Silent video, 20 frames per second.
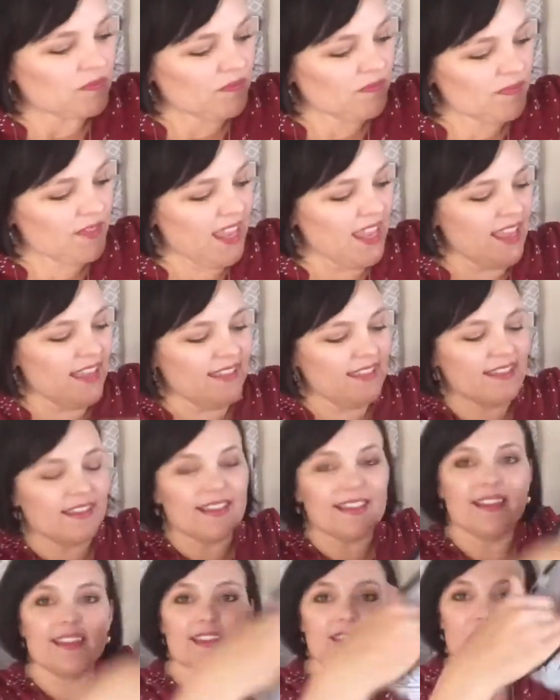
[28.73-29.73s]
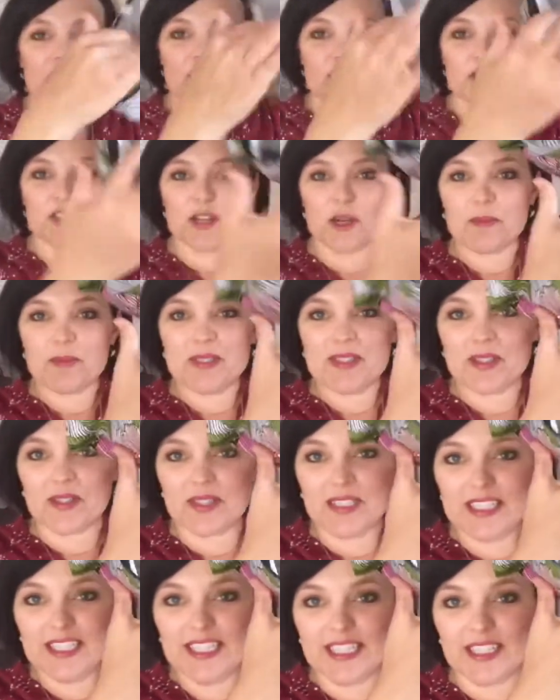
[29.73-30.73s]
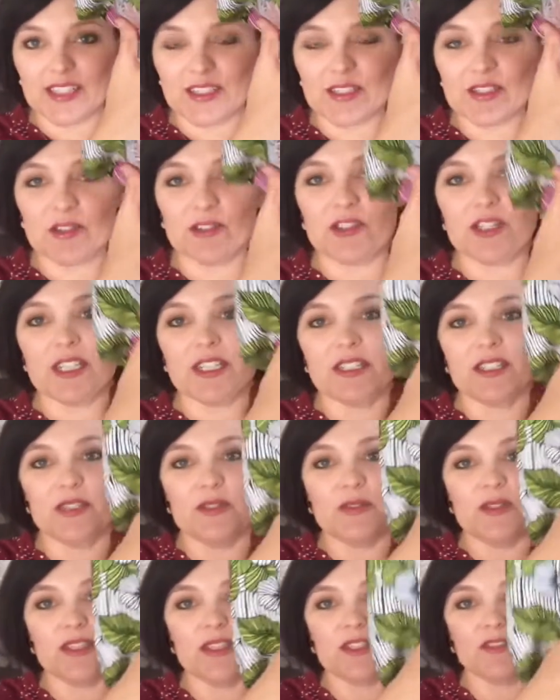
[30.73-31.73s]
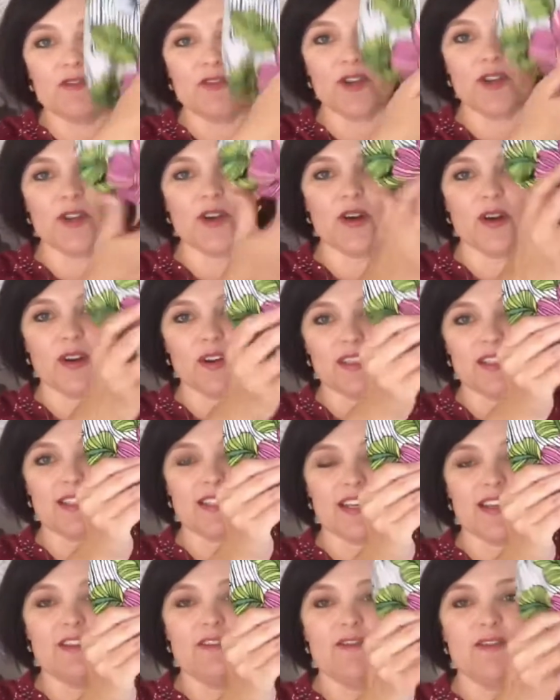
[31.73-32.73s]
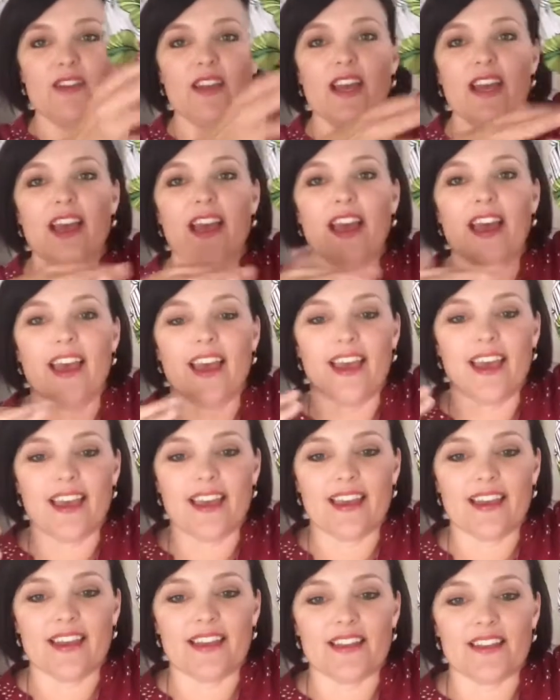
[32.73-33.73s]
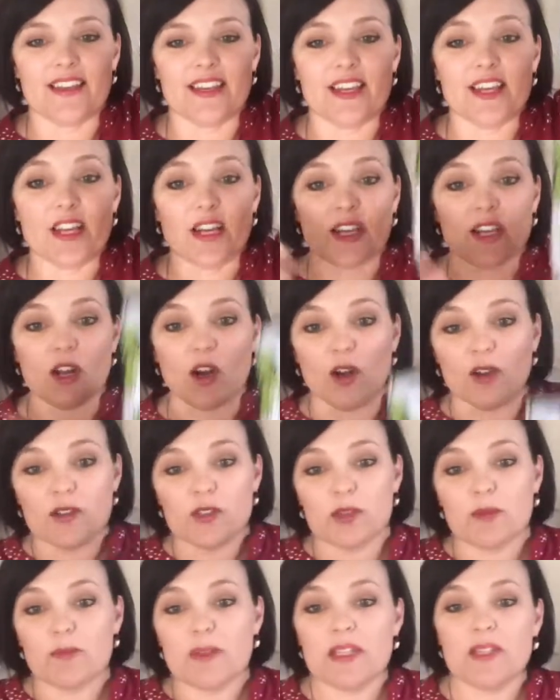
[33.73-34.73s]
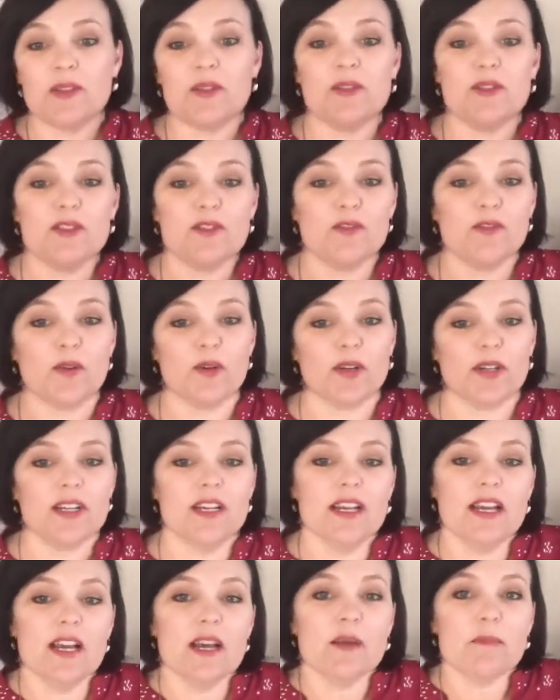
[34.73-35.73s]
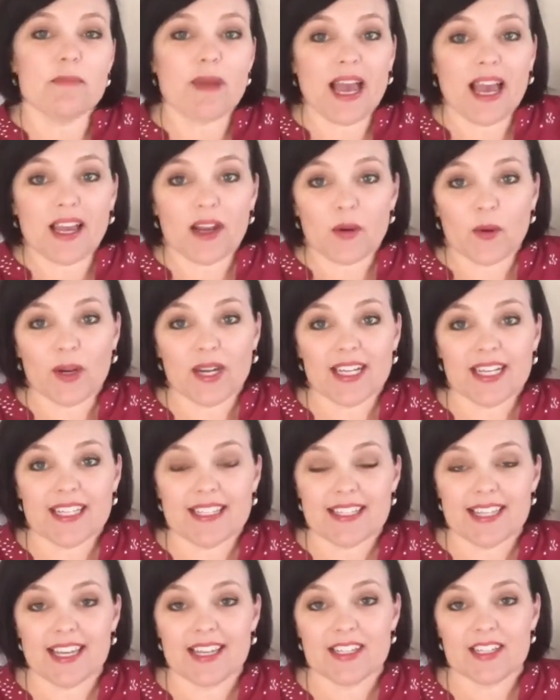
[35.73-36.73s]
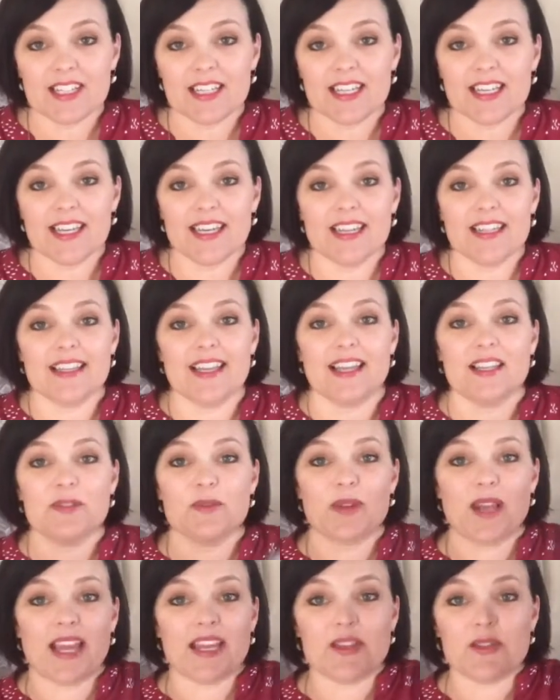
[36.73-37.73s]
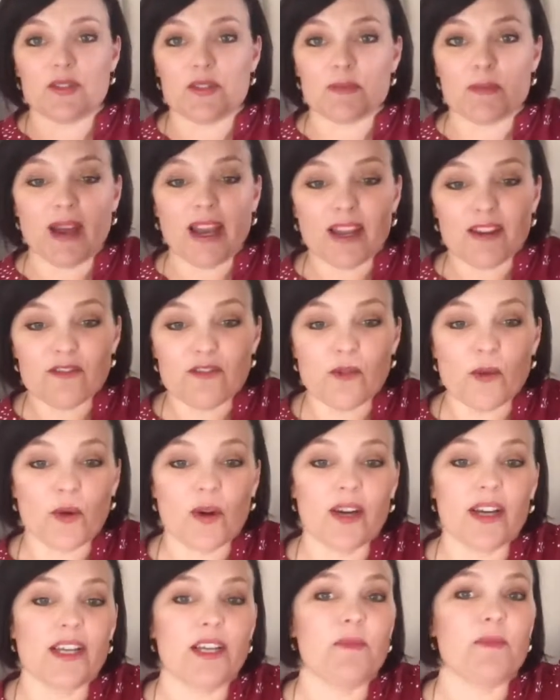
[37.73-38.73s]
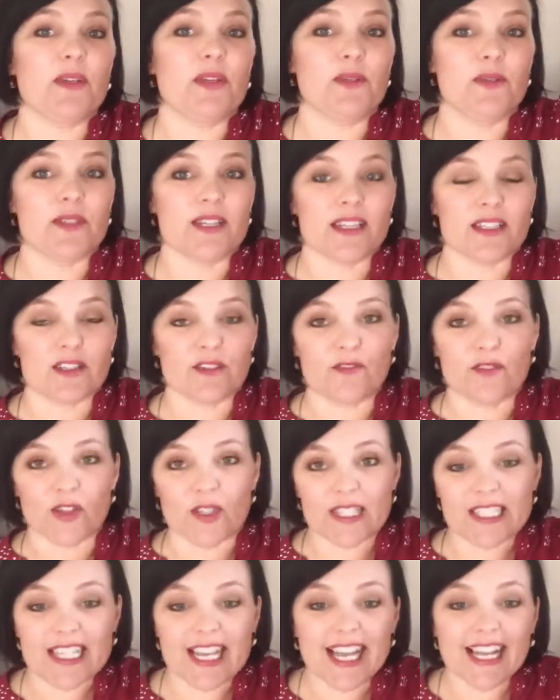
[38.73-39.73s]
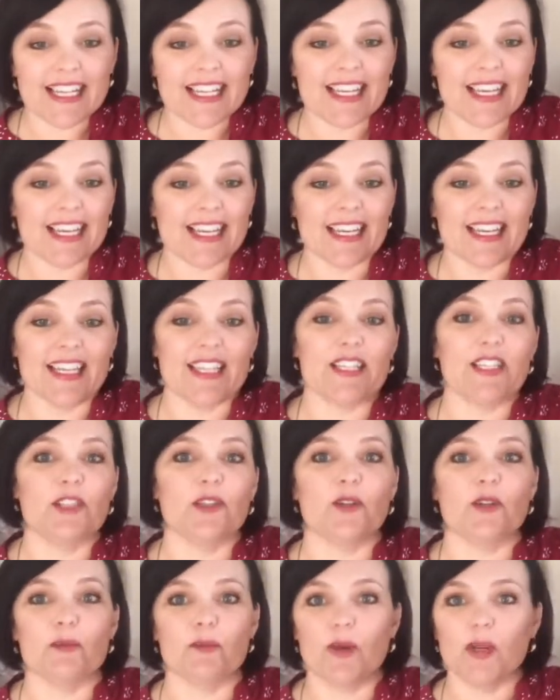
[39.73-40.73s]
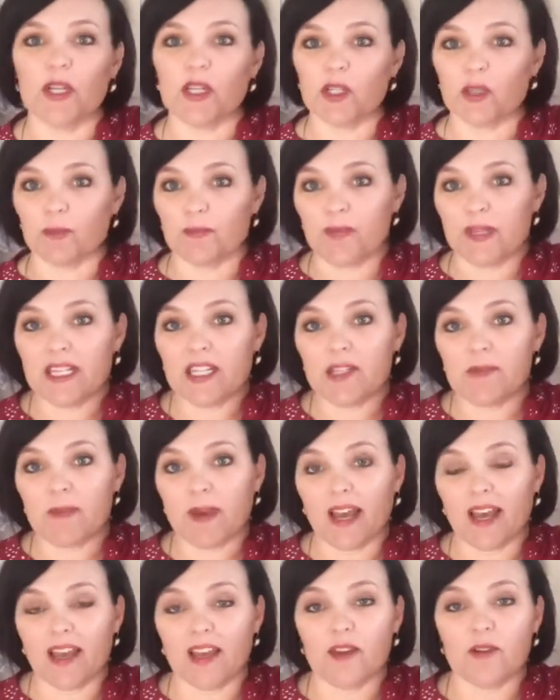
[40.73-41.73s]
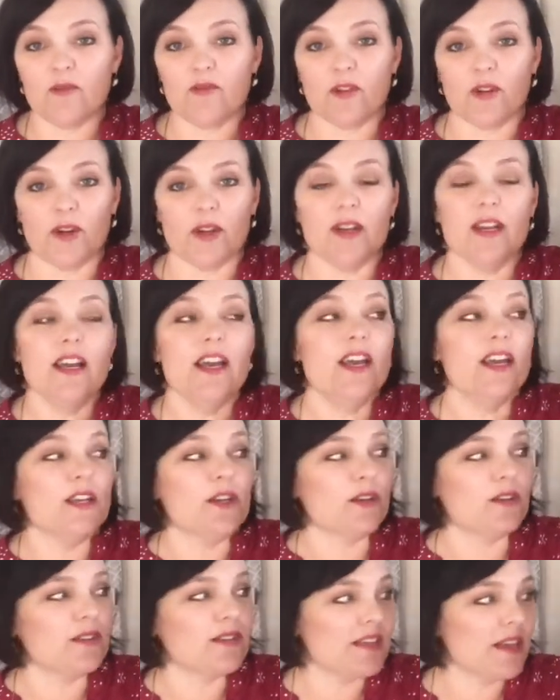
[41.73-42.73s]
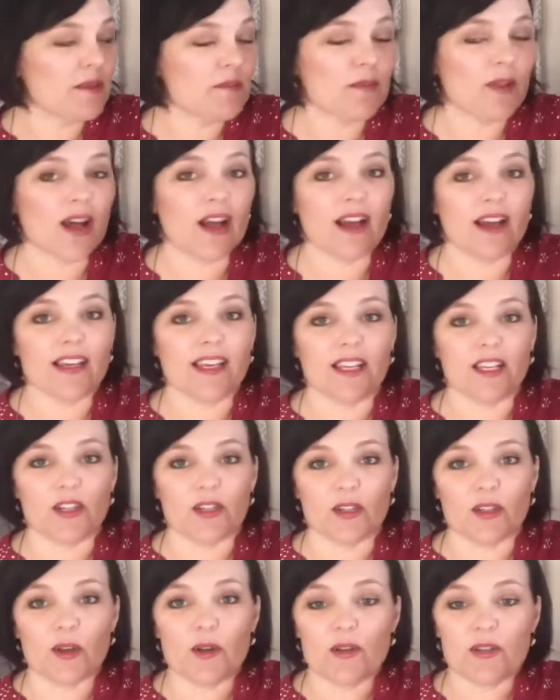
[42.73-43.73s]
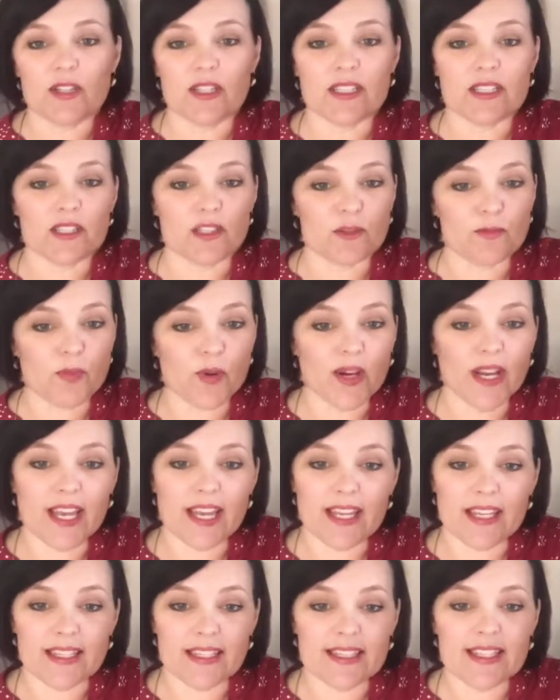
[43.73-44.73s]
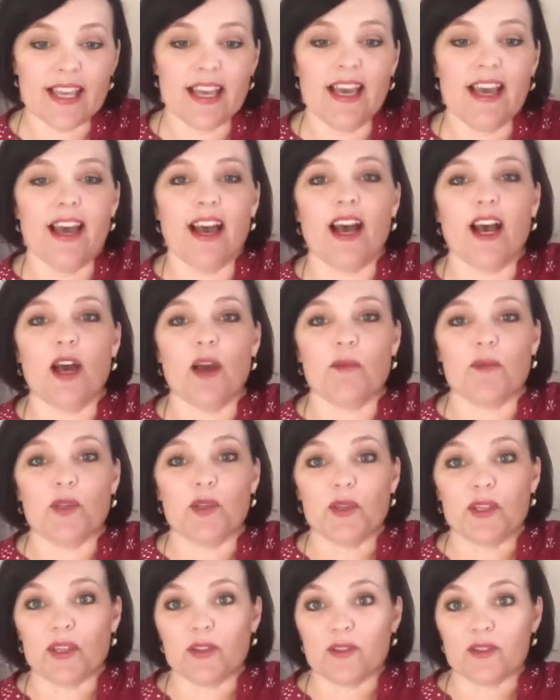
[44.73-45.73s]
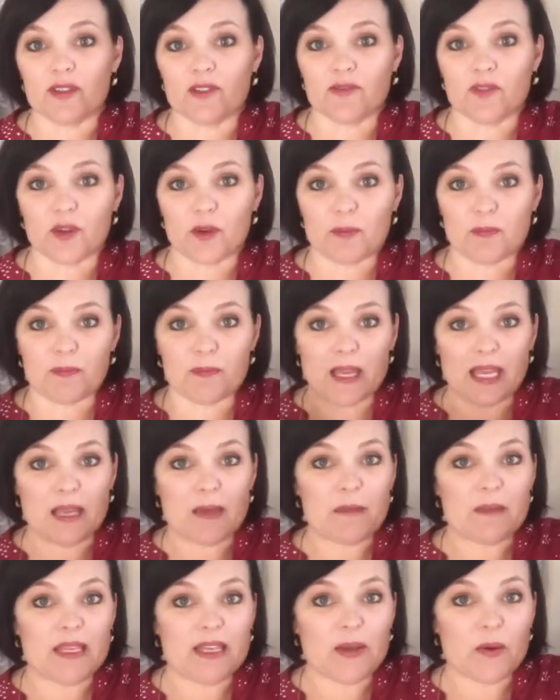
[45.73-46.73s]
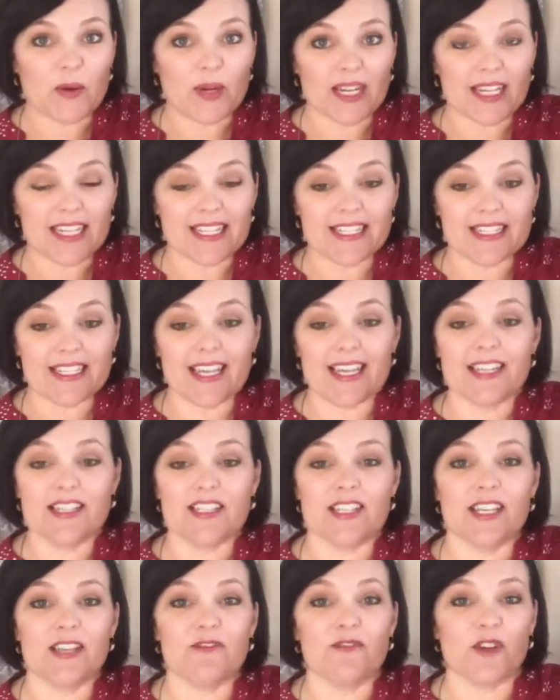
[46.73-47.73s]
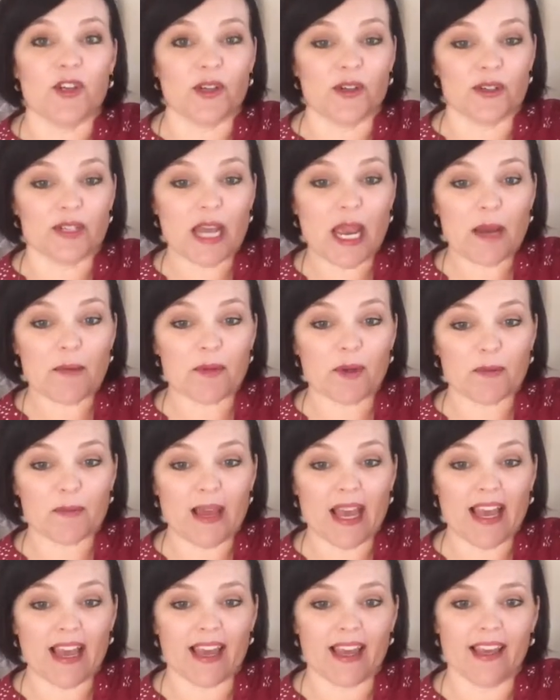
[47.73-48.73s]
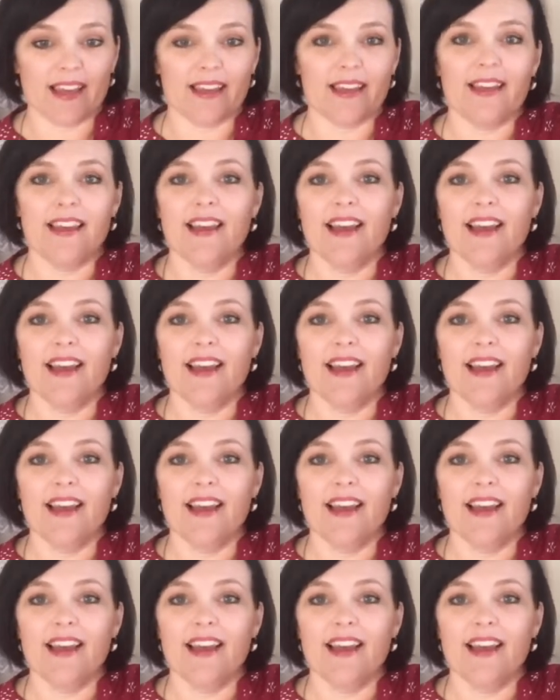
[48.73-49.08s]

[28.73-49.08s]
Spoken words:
And her Sharpies are in here, so she uses it for her art stuff. And it can also be used for bag organization. That's what I use mine for. It can be used as a first aid kit. You can put it in your beach bag for your sunblock and your lotions and sprays. You can use it for baby organization, for your diaper bag.